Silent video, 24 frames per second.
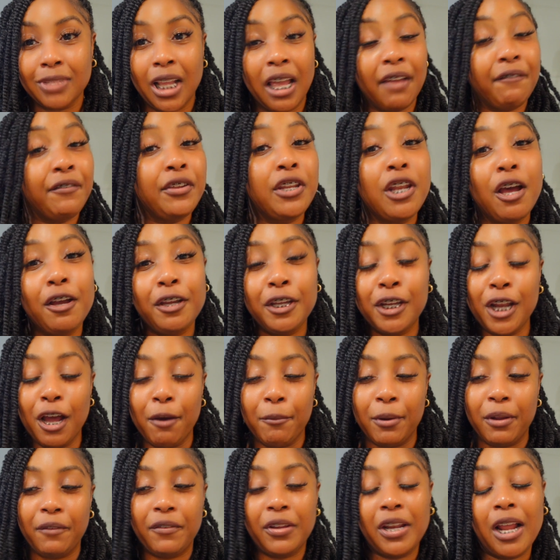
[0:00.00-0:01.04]
if you know, you know,
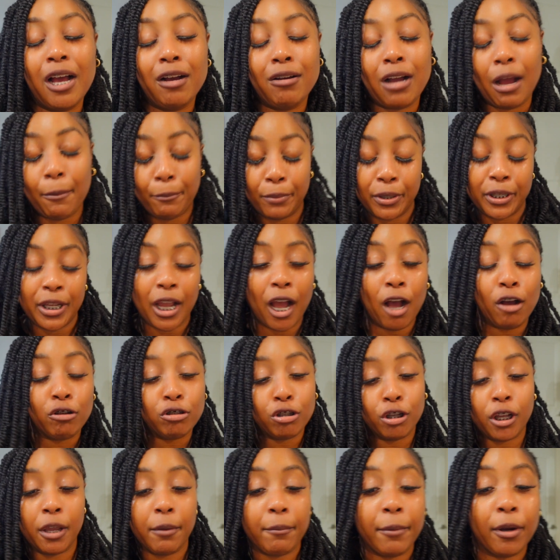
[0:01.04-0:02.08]
but if you don't, I'm putting it on,
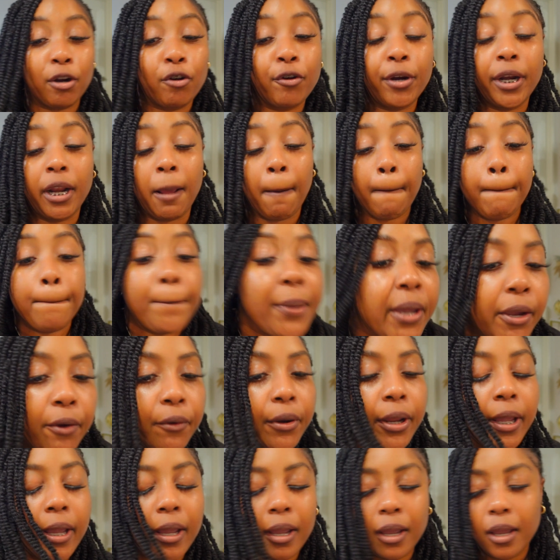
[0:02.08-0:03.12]
so give my credit,
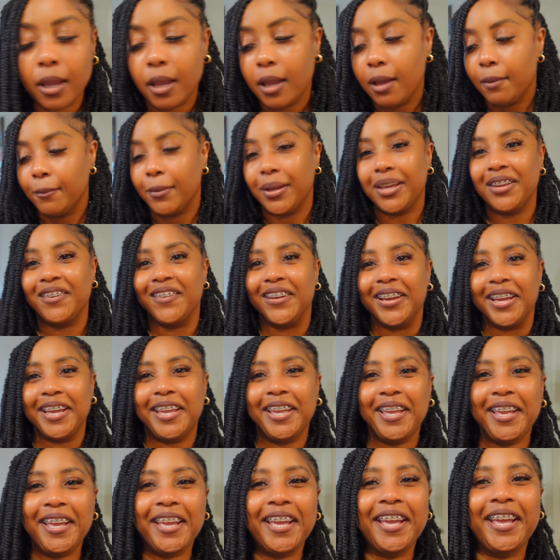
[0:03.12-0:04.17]
period. But
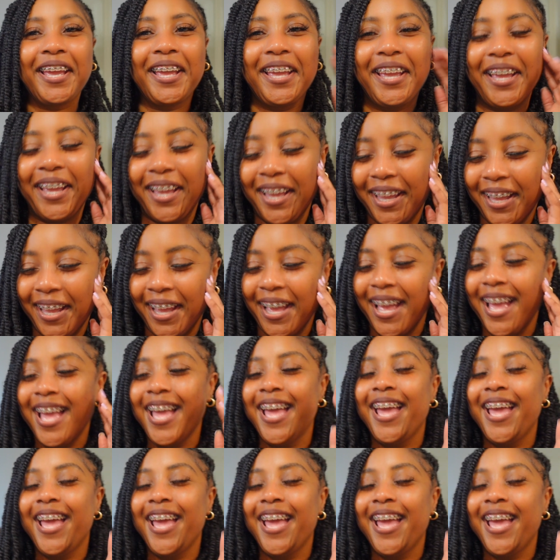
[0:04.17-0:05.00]
anyway,